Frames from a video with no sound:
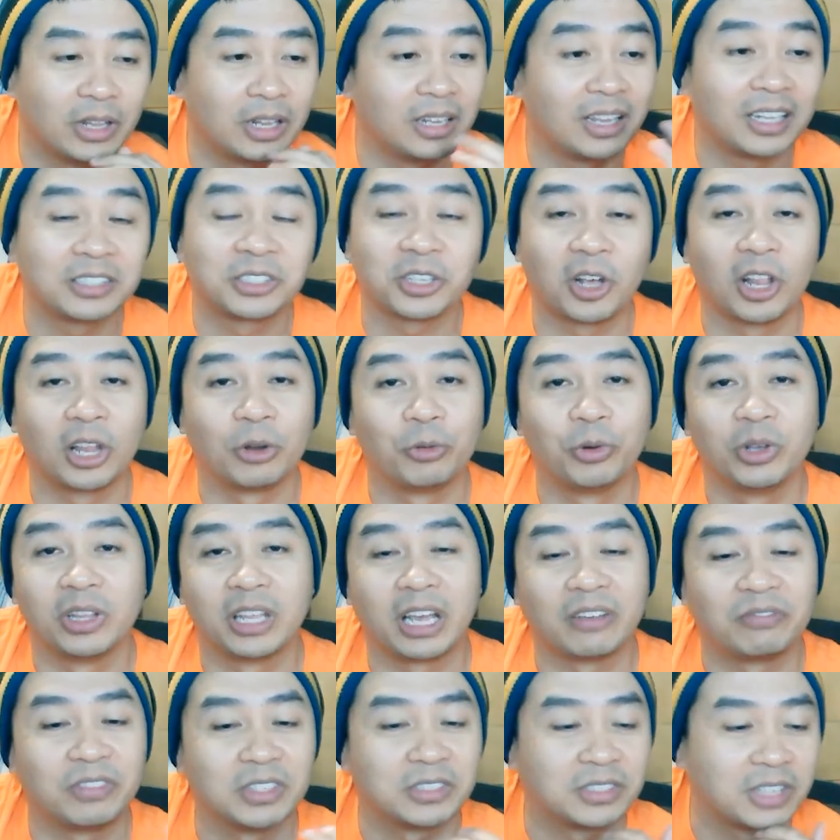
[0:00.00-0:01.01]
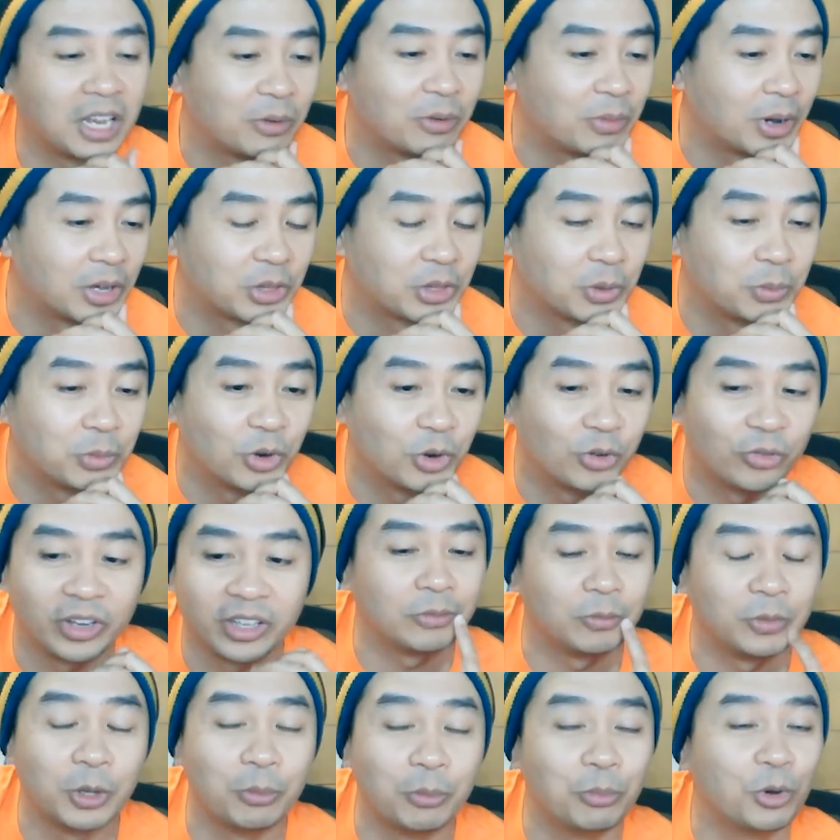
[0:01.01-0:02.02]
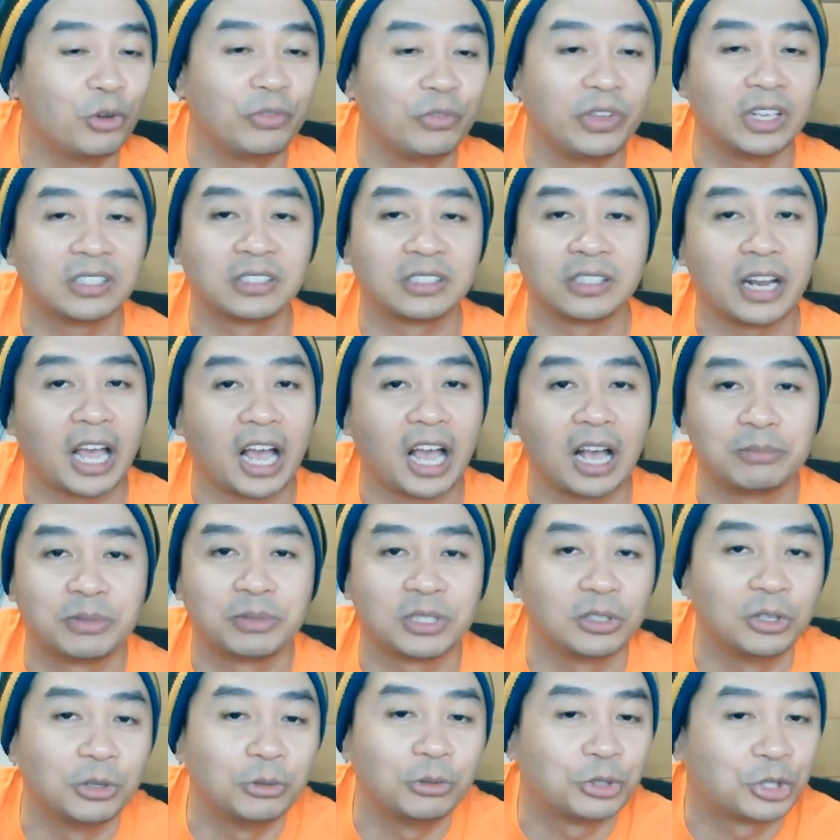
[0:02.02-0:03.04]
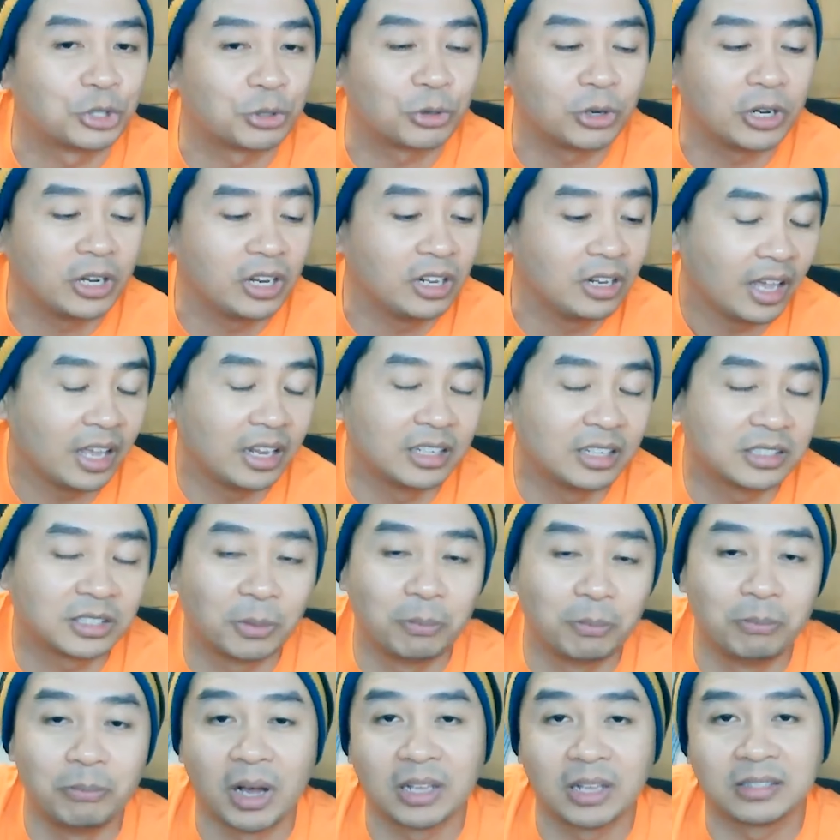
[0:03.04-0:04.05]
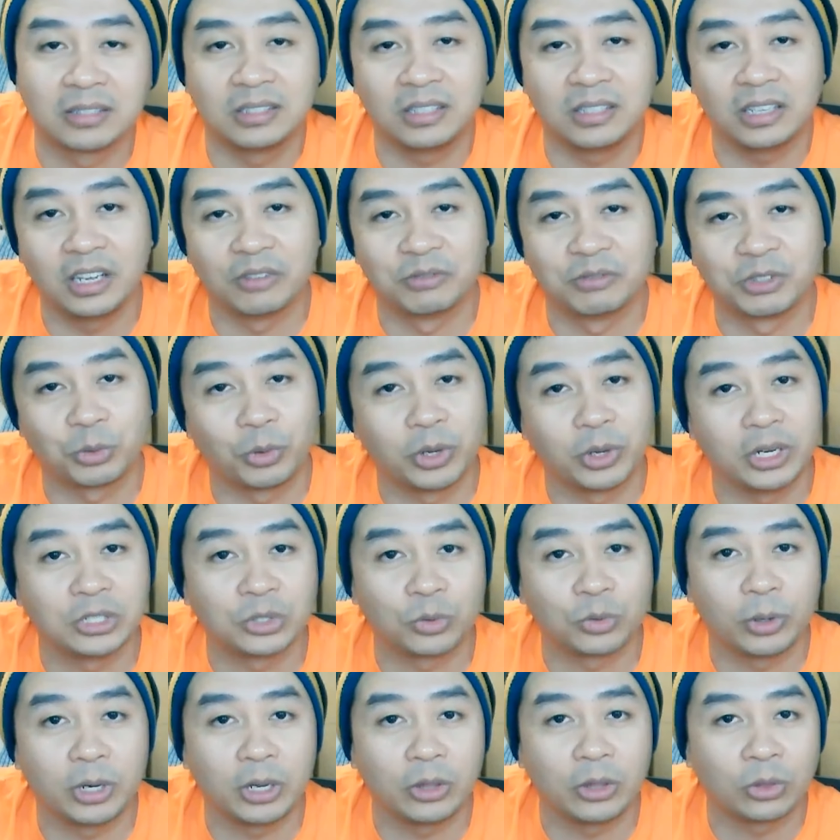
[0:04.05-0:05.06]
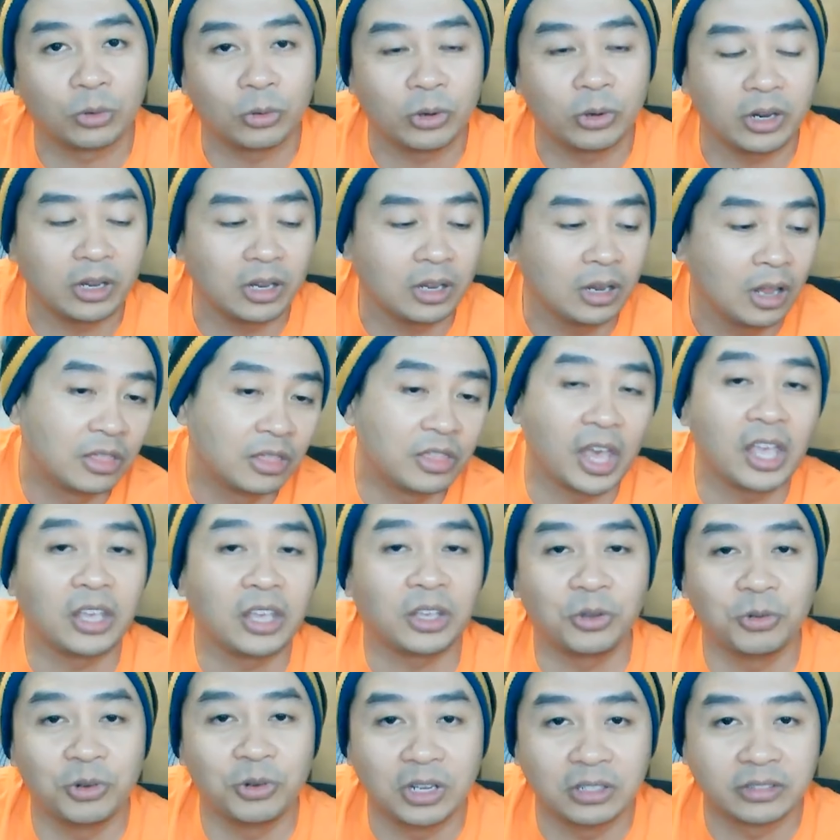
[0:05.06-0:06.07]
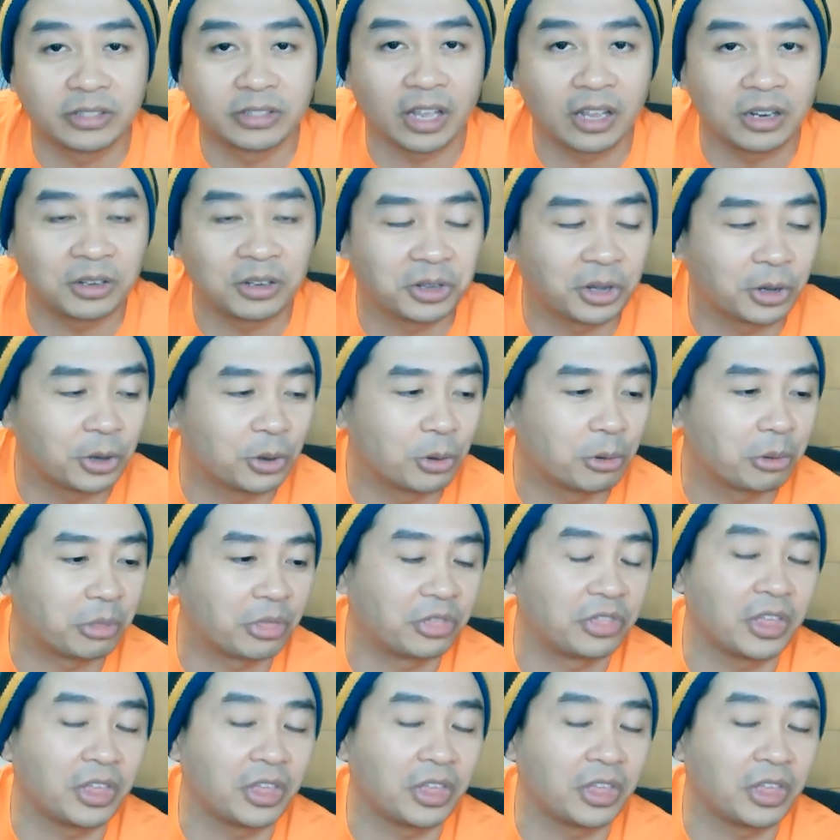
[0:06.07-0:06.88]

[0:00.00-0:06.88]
That's all I really have to say about the movie. The movie is an absolute treat and it's a must see of 2023. Thank you, Nintendo.